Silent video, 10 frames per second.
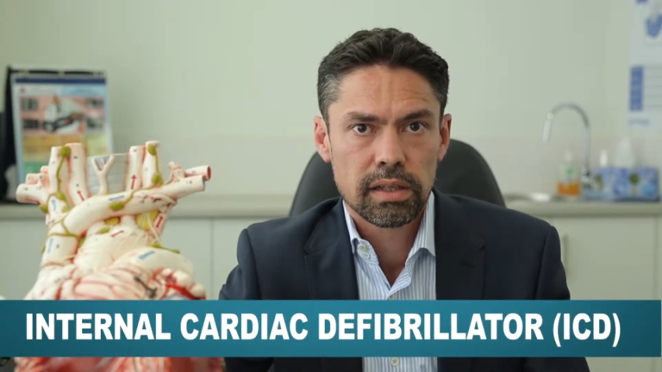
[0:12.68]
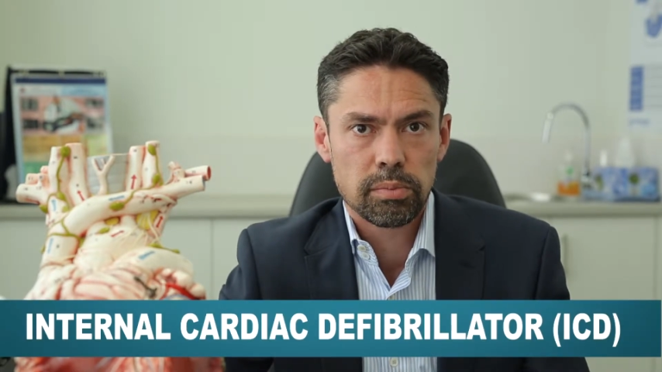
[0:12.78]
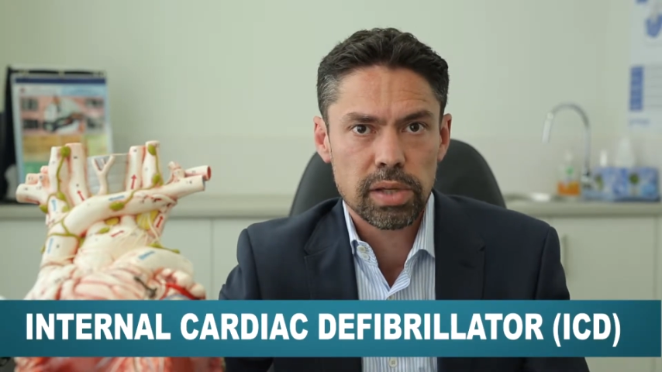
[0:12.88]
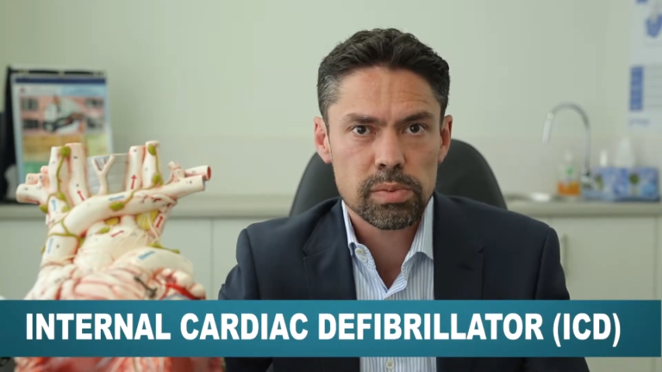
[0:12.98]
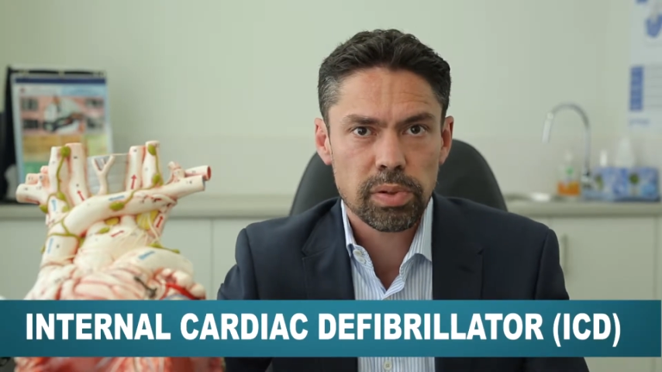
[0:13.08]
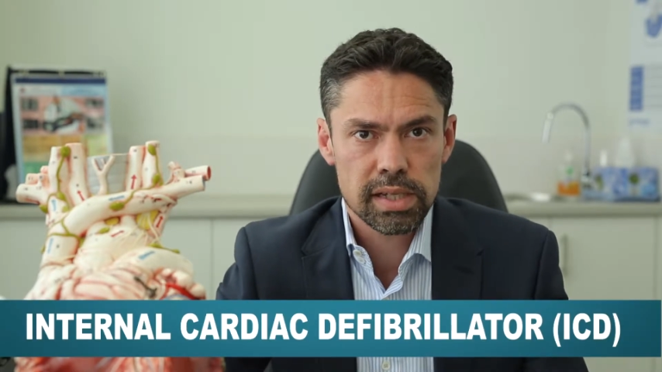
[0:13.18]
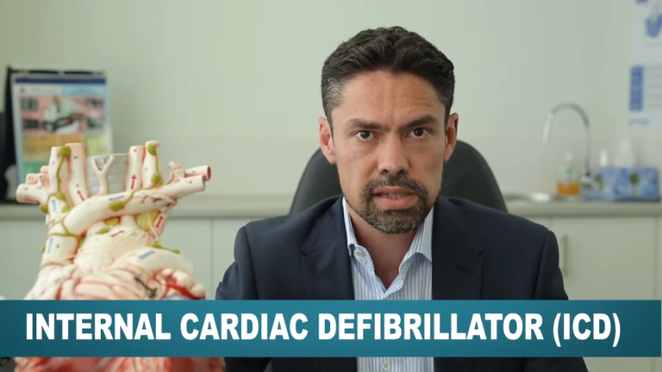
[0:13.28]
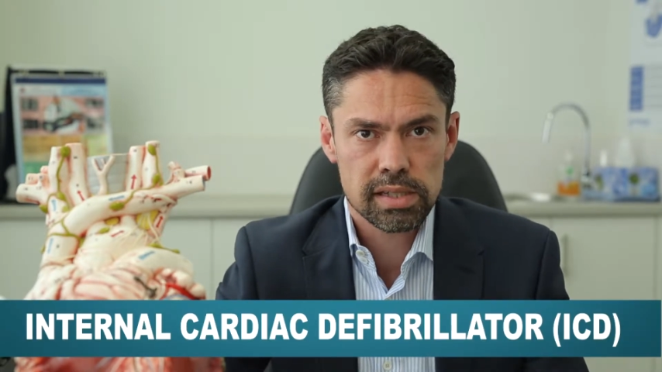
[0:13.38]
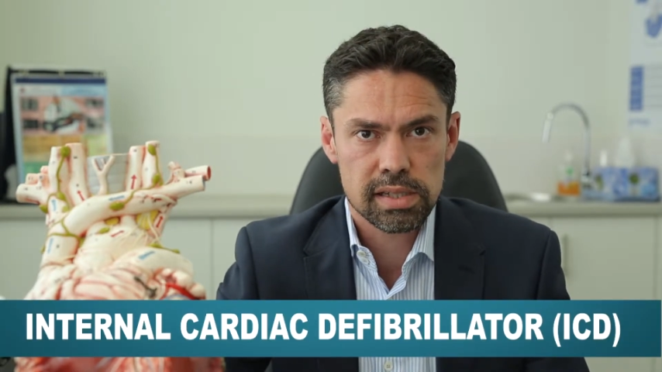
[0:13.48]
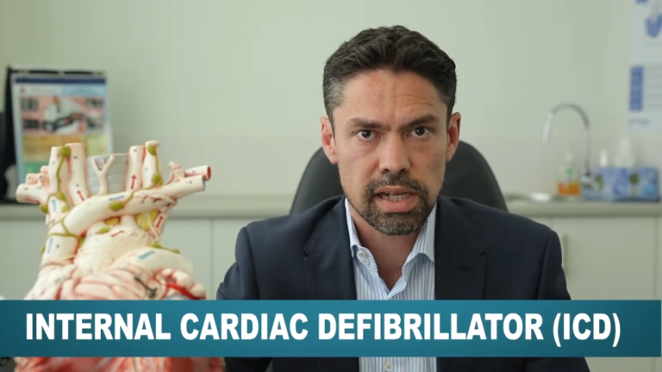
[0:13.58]
The best
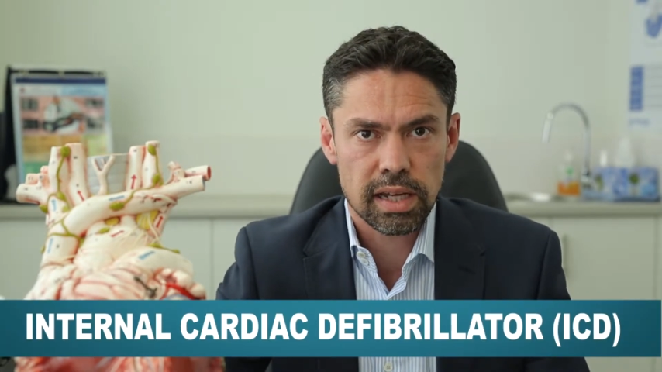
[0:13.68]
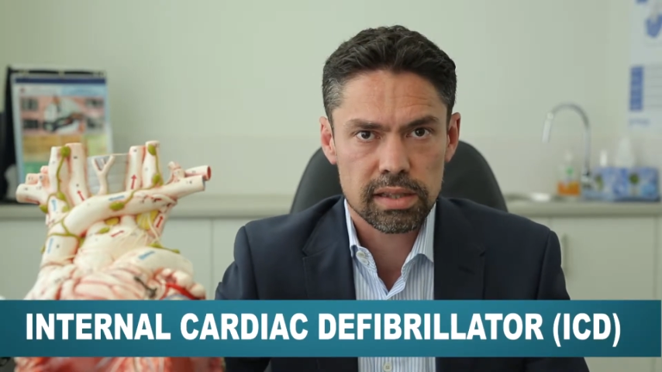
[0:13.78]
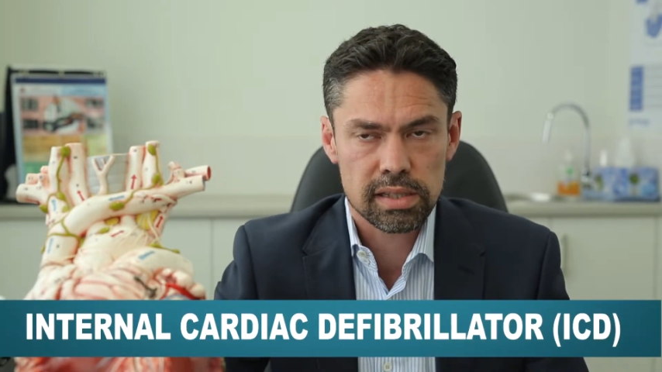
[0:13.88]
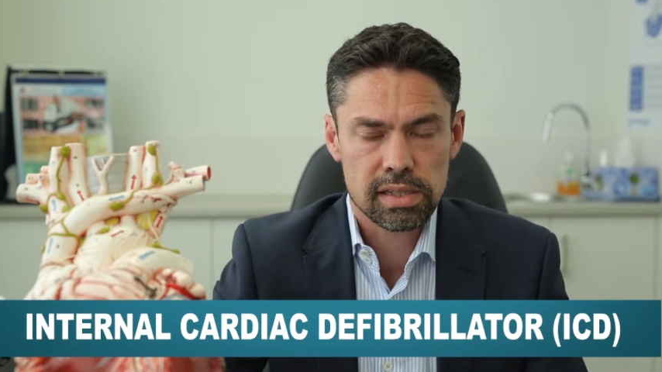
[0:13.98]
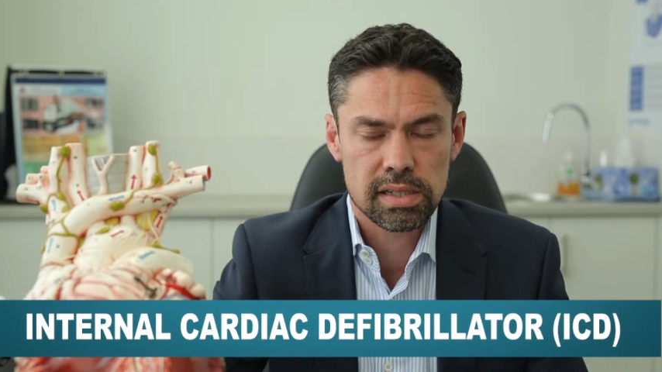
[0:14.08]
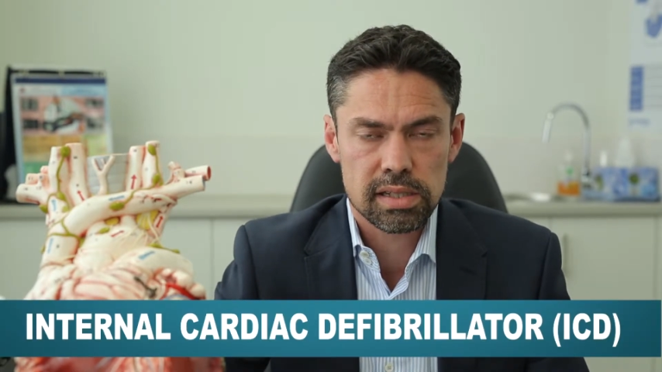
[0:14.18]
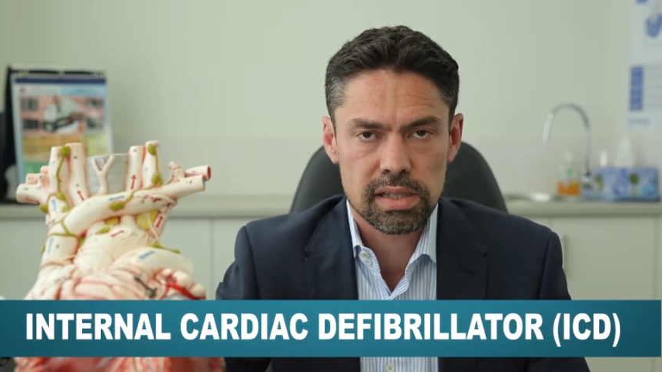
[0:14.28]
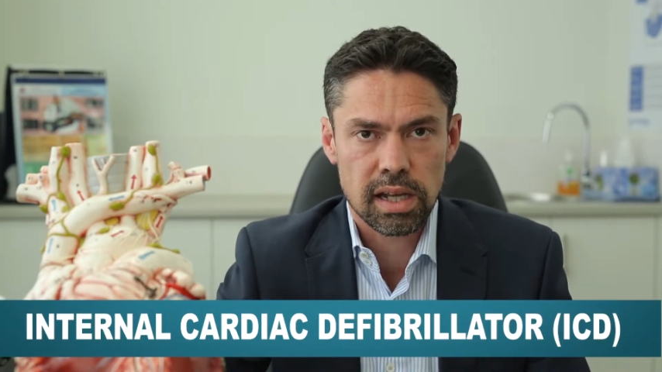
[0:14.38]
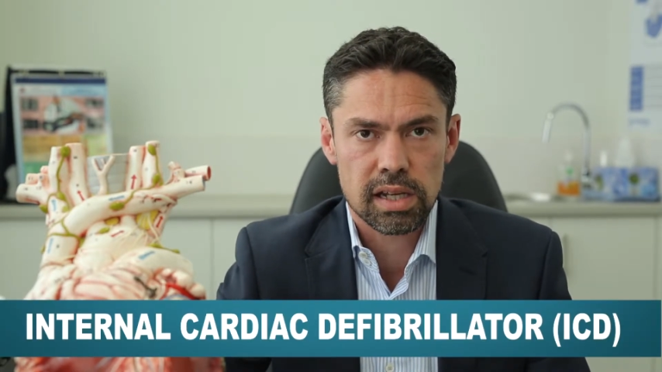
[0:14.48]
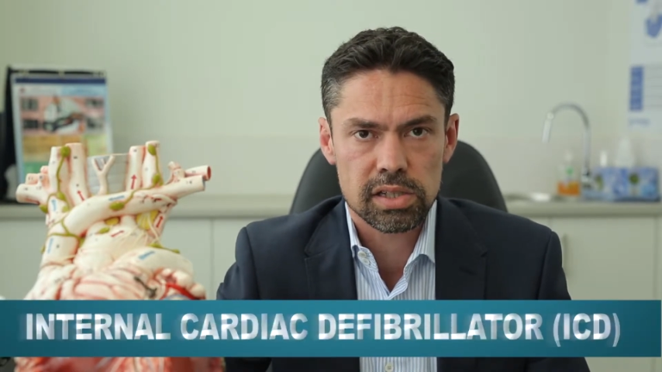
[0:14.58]
place to start this
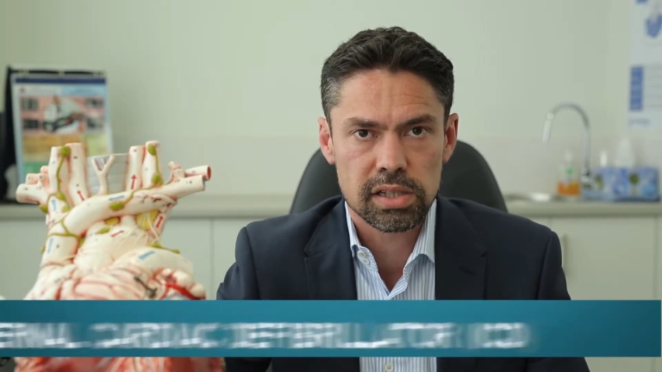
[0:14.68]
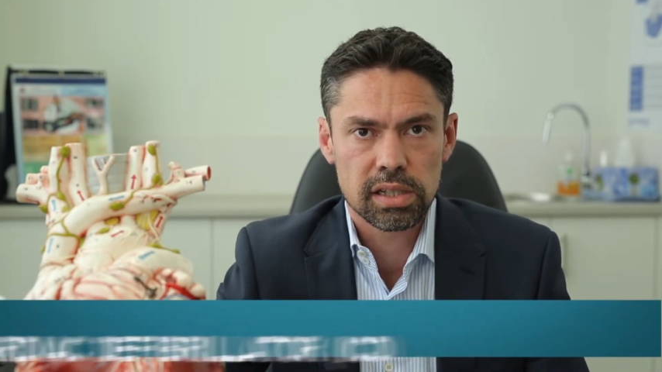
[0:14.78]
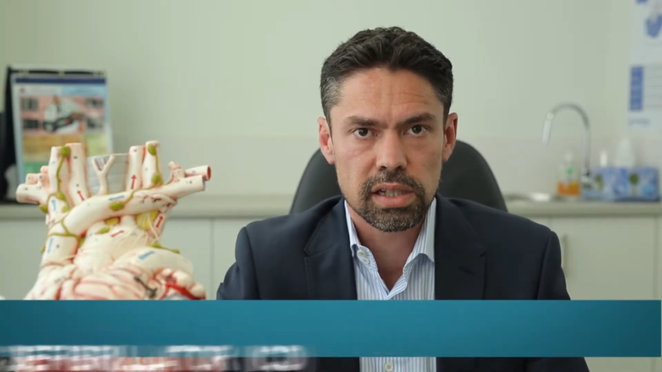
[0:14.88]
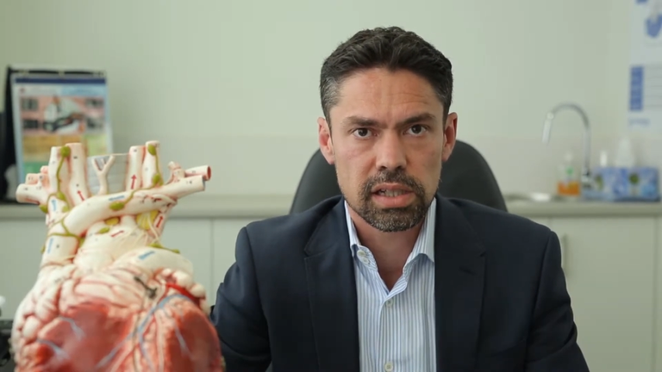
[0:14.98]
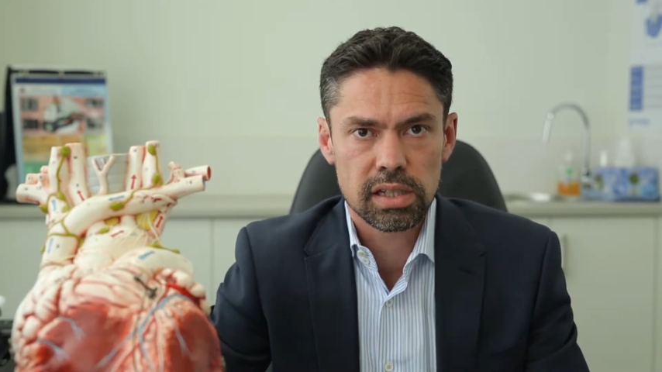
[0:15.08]
discussion